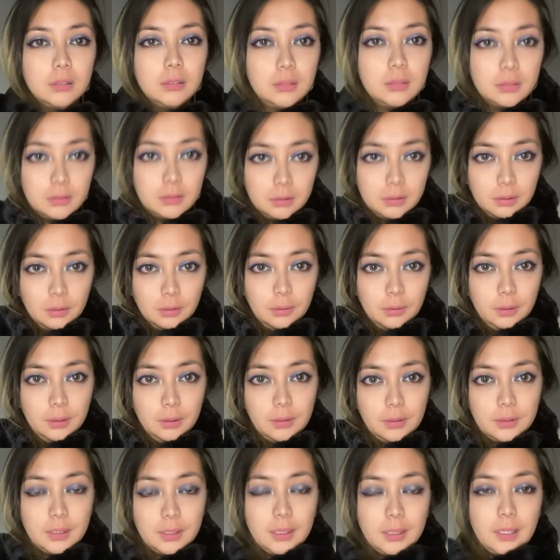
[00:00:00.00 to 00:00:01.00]
So it
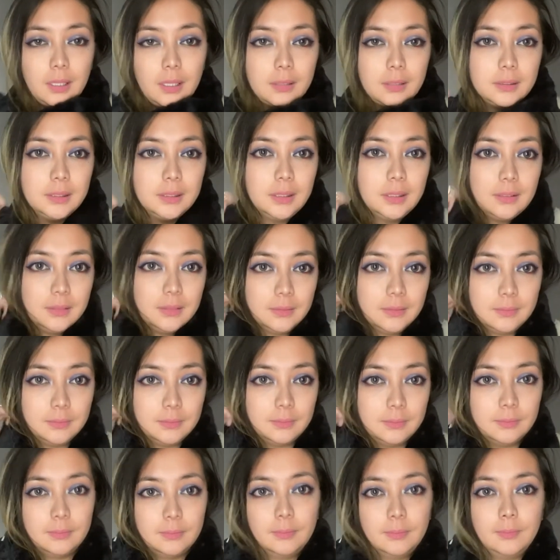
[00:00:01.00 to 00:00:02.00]
looks like that.
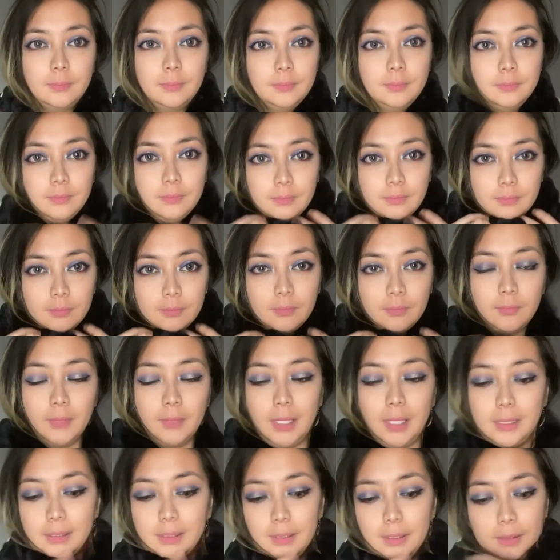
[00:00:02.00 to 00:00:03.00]

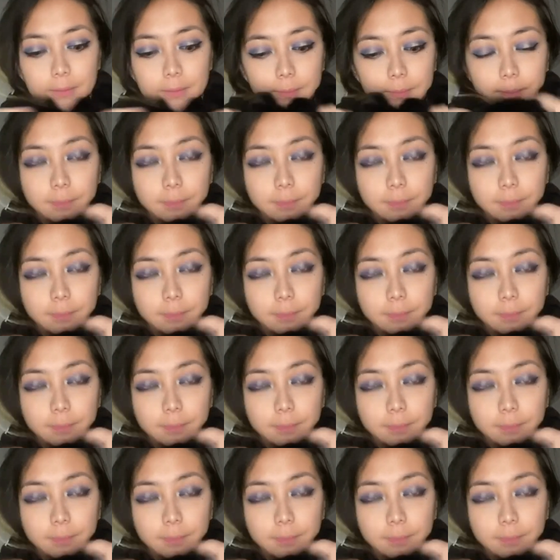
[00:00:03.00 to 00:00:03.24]
That's good.